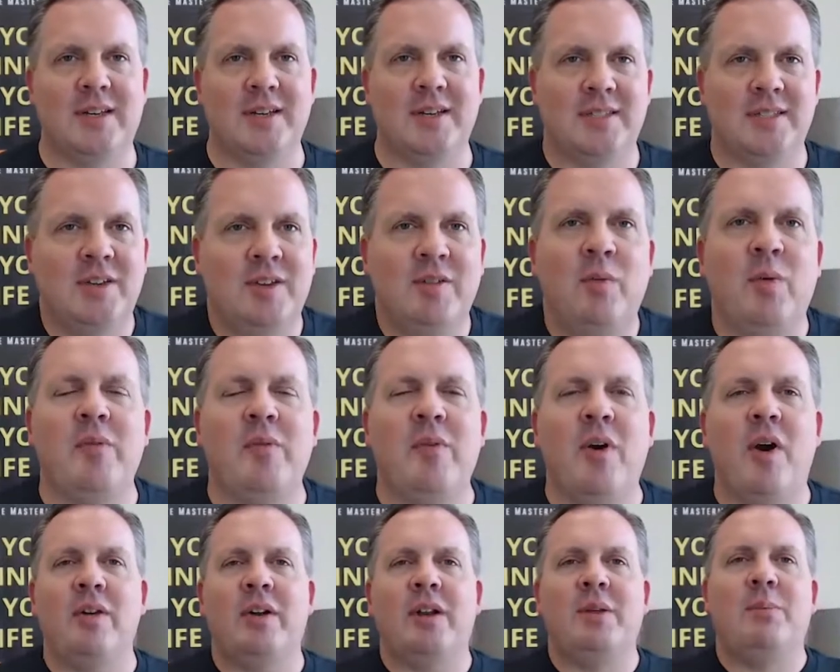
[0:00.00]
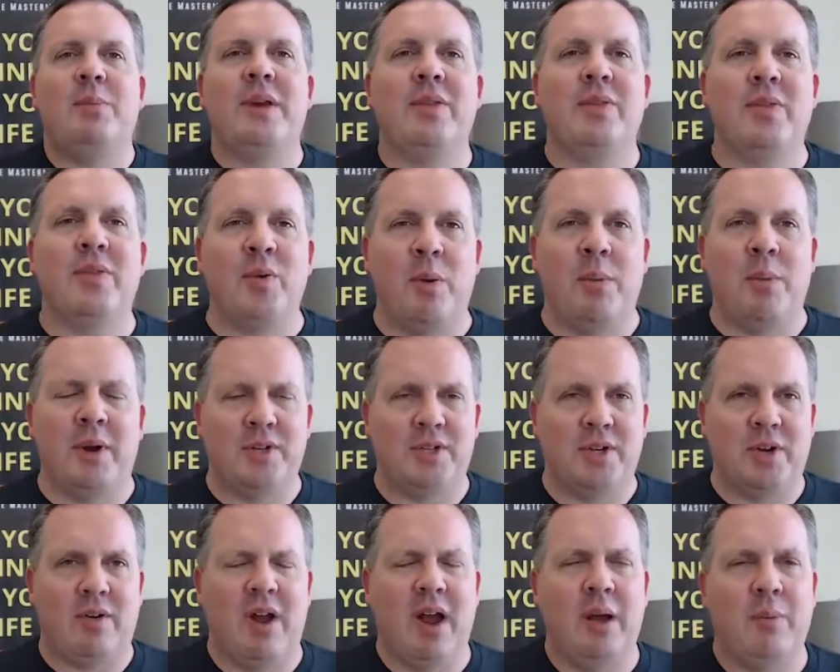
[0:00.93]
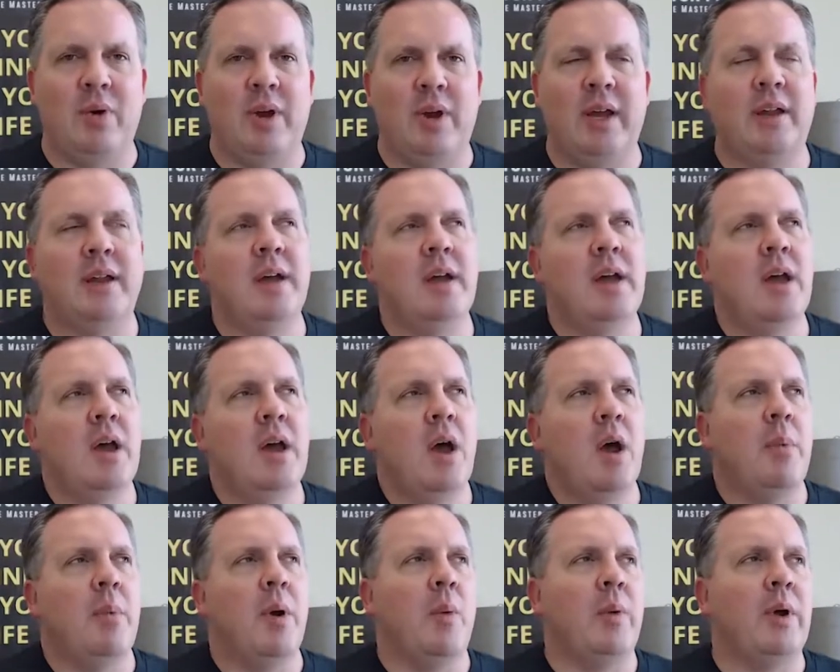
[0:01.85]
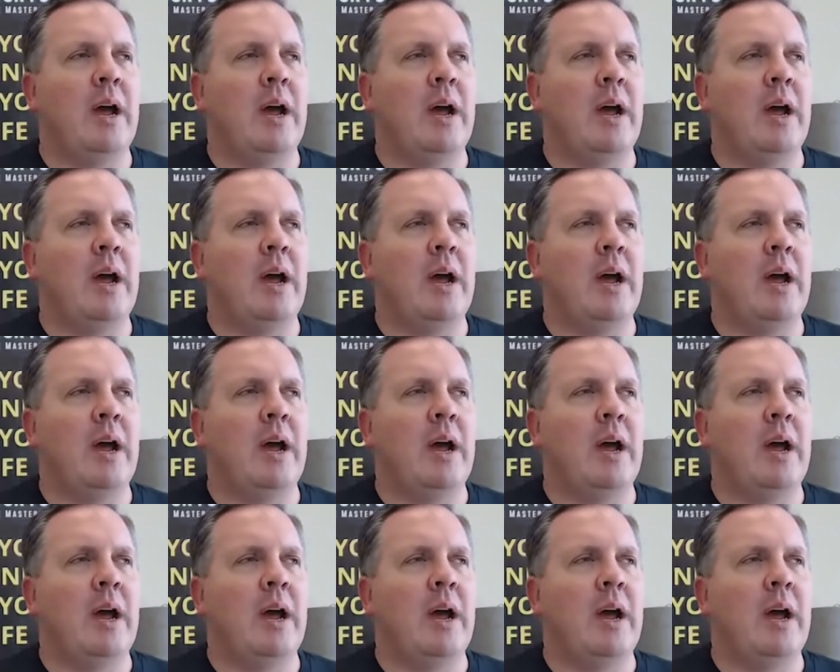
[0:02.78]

Because we've already been through a bunch of crap, right? But what